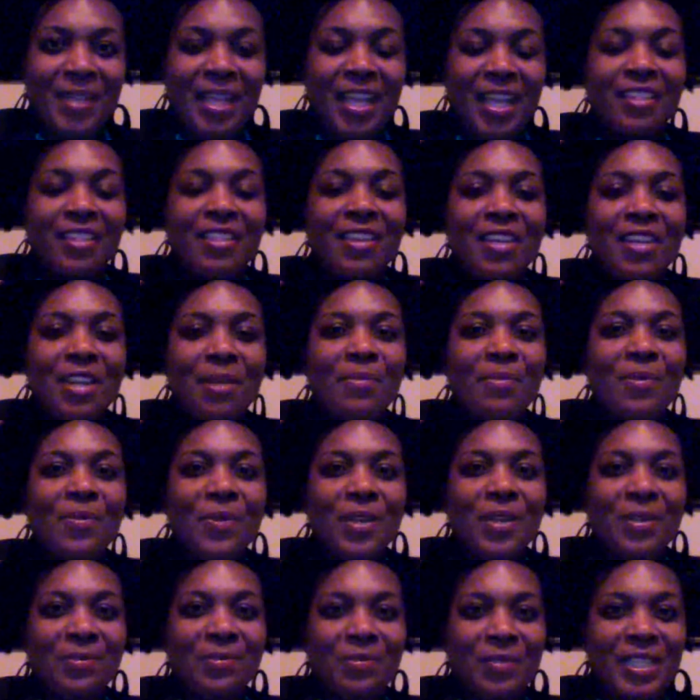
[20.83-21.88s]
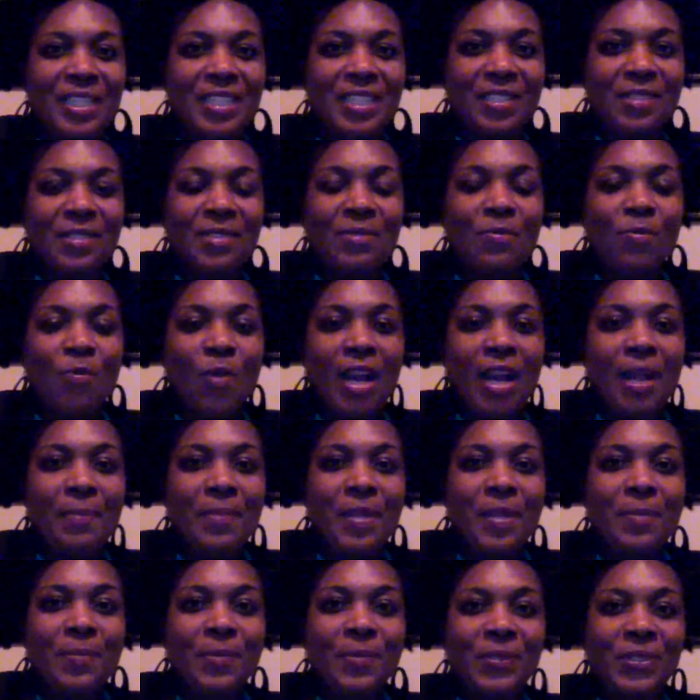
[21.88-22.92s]
the number one reason why
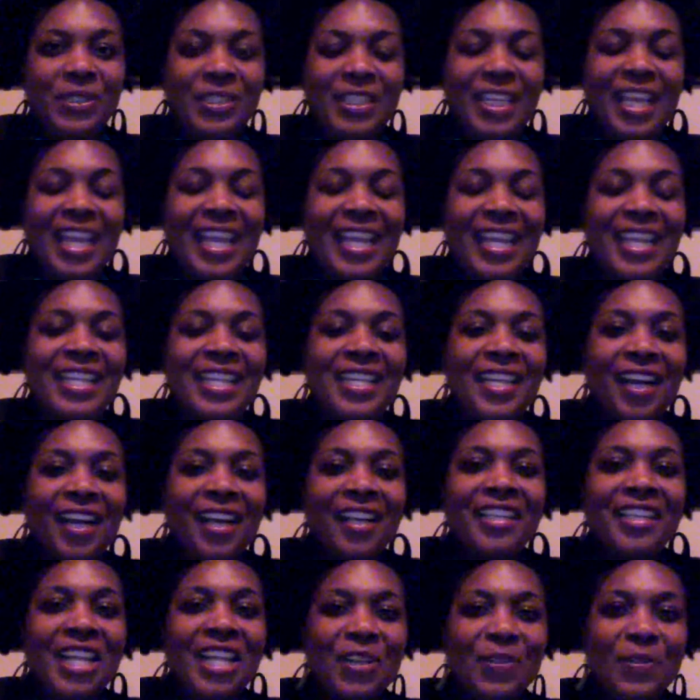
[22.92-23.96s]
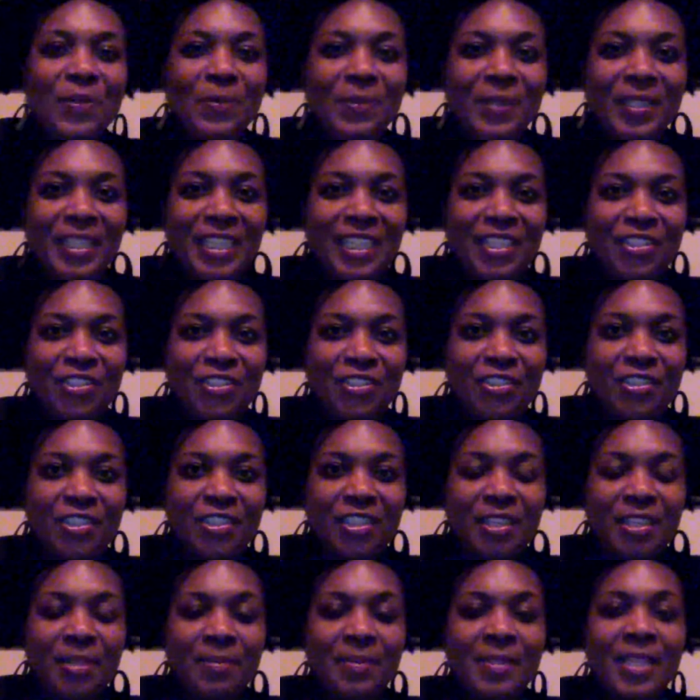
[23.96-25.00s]
people stay in unhealthy
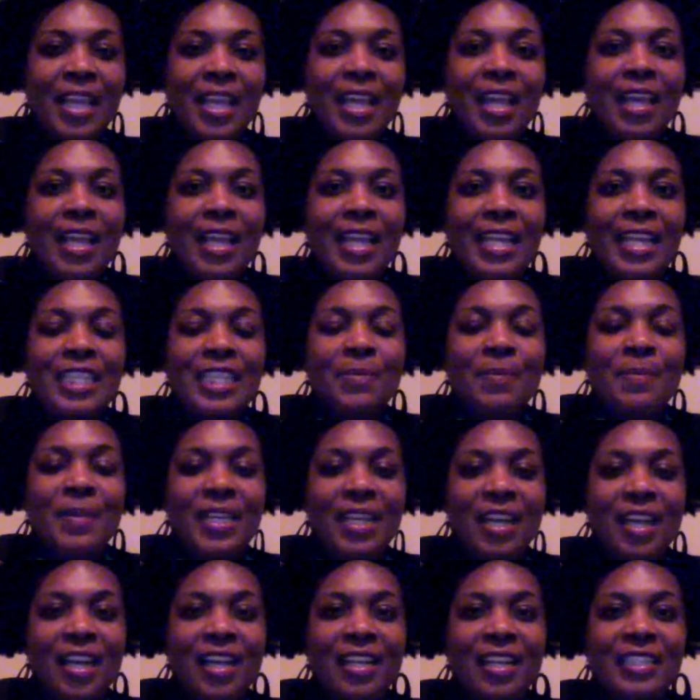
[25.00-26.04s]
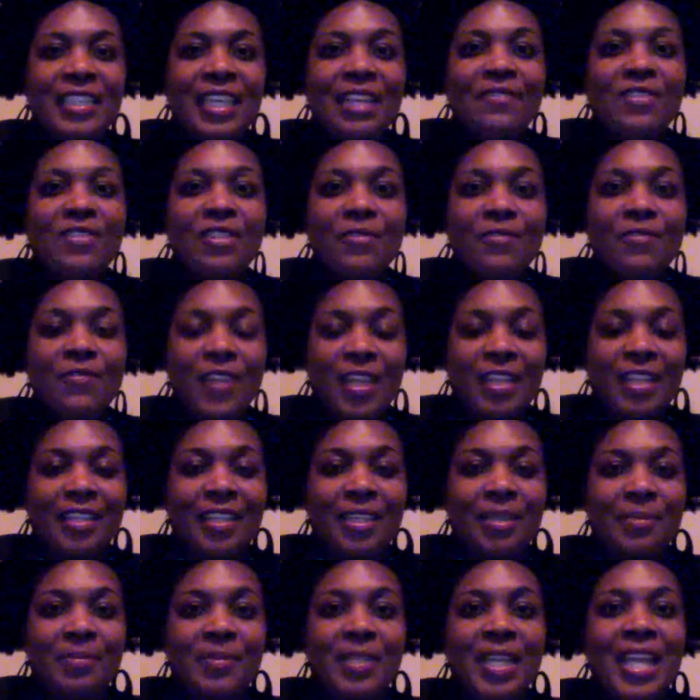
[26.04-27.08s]
relationships is because they've
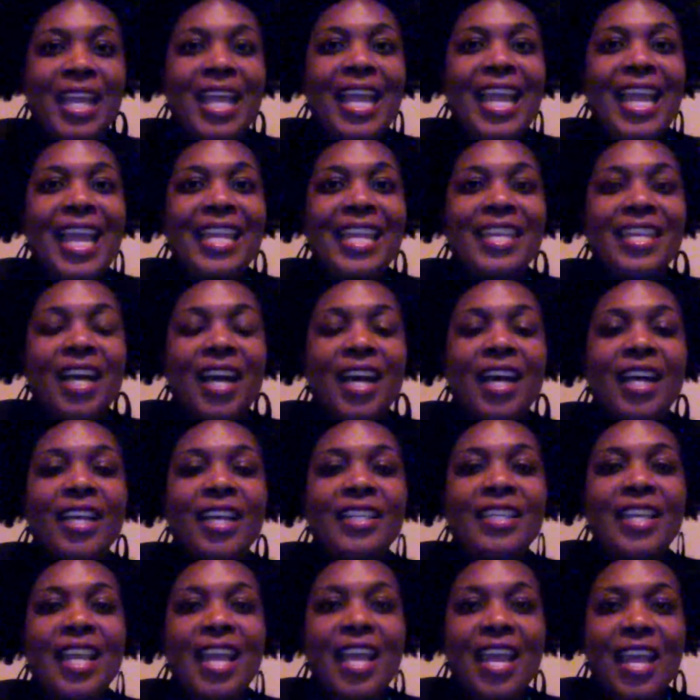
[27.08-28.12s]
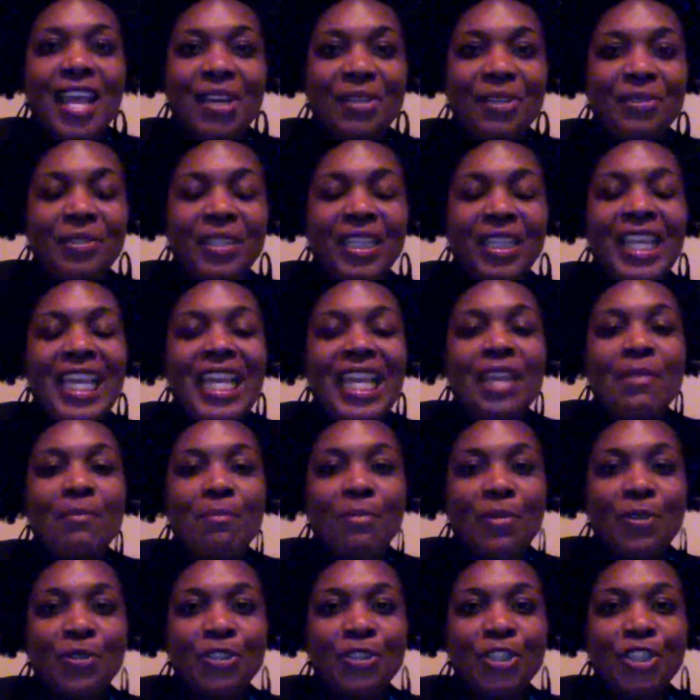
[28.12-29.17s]
developed an unhealthy
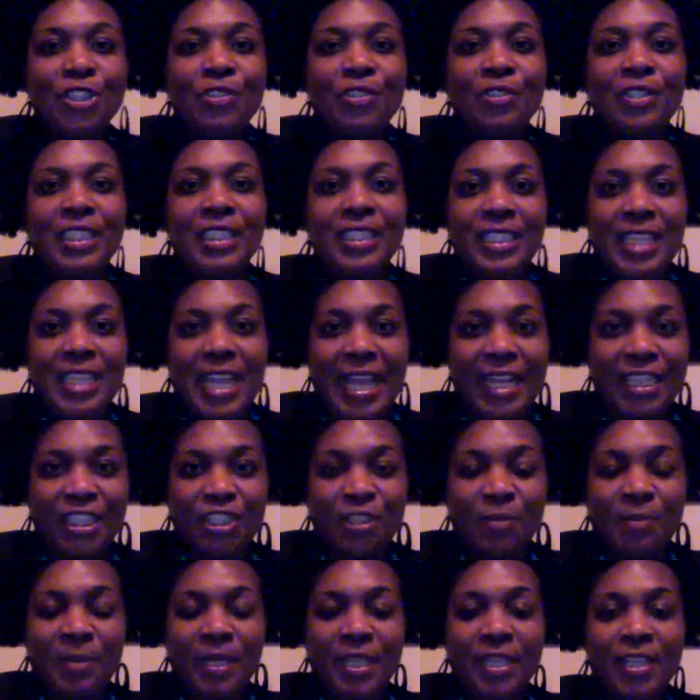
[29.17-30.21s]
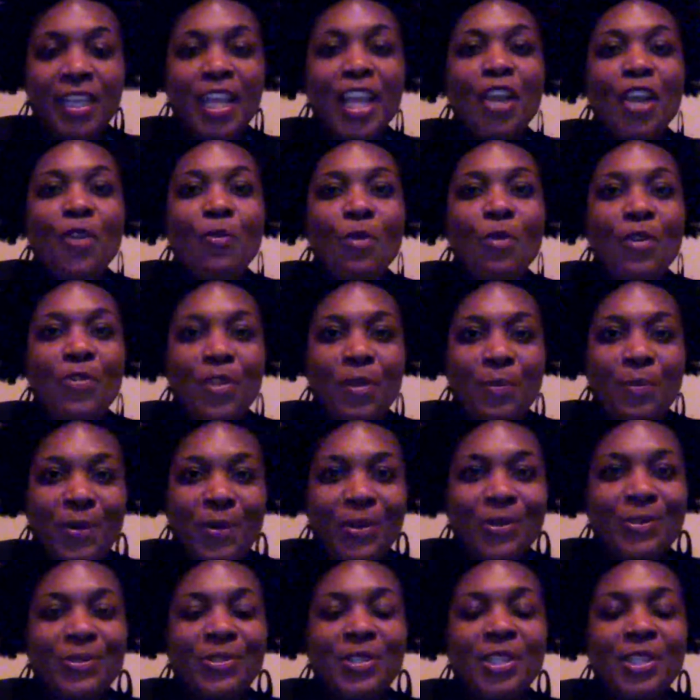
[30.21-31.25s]
emotional attachment with the
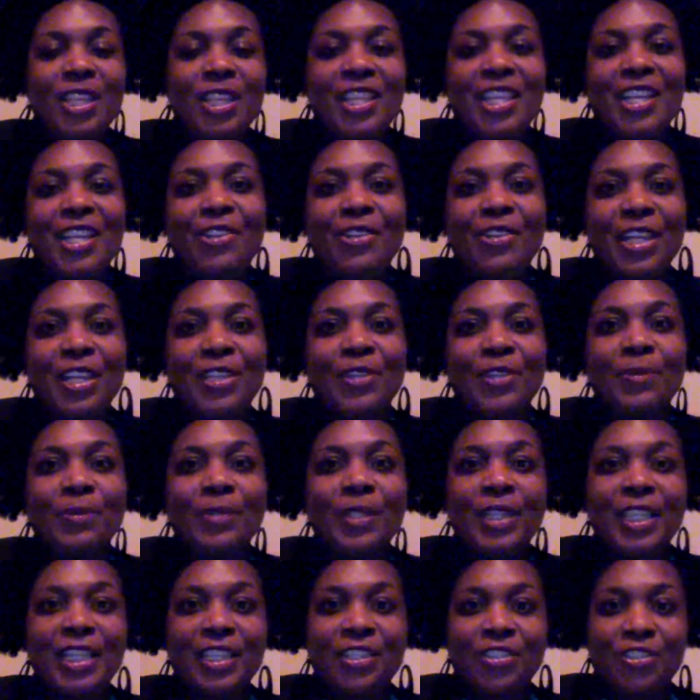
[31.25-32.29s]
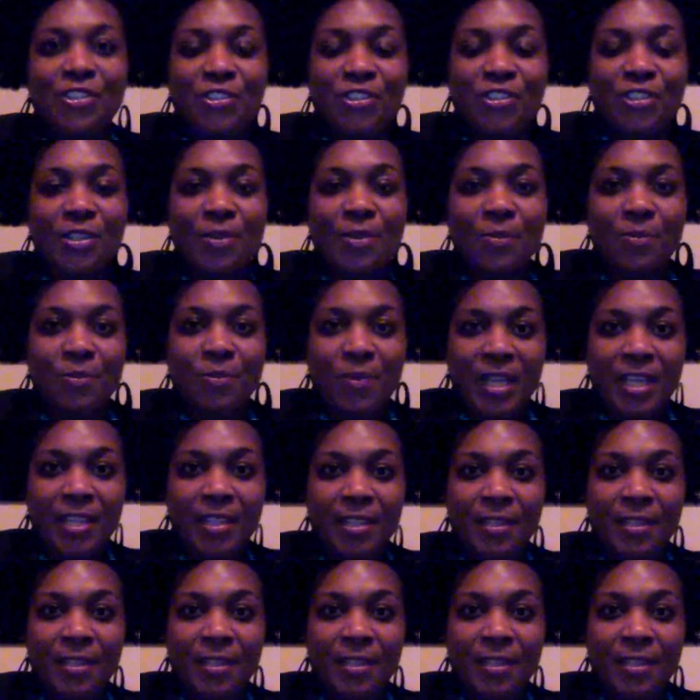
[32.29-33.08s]
person that they're in a relationship with.